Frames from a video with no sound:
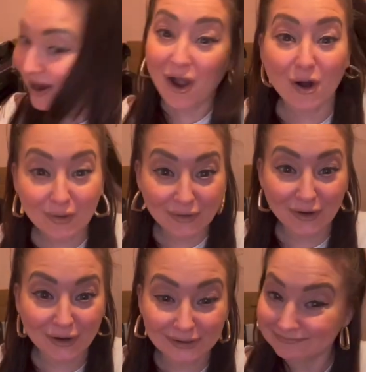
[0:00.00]

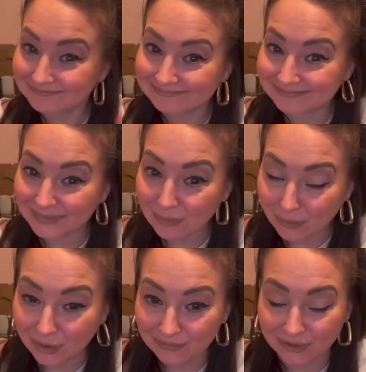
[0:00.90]
Although
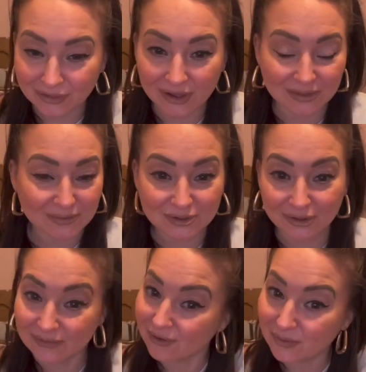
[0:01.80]
proven that there was
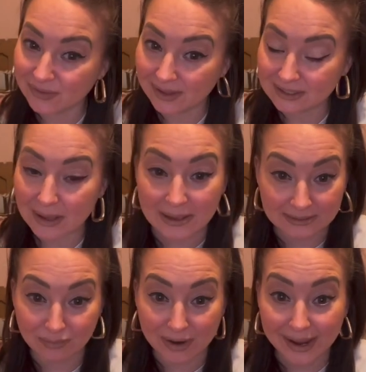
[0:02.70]
nothing wrong with his
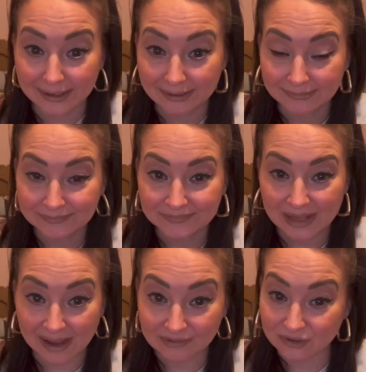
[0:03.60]
brain
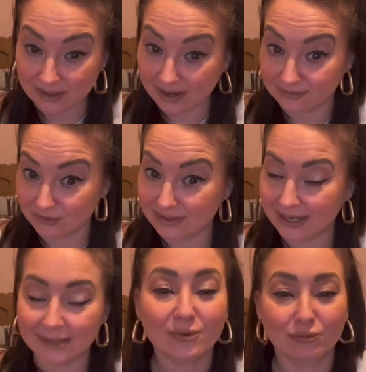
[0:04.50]
after he
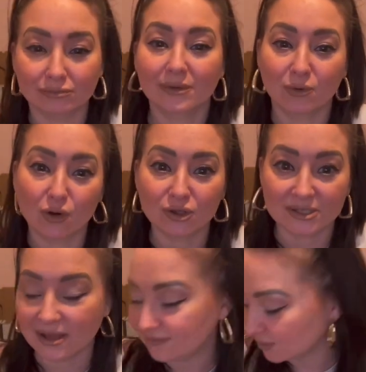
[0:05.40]
died, but we'll go to
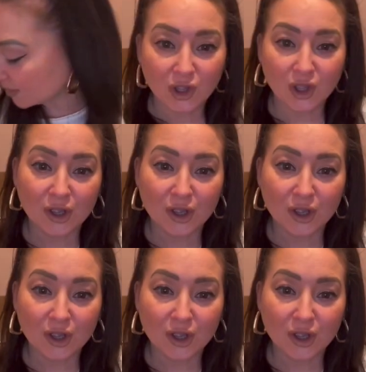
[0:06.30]
that afterwards.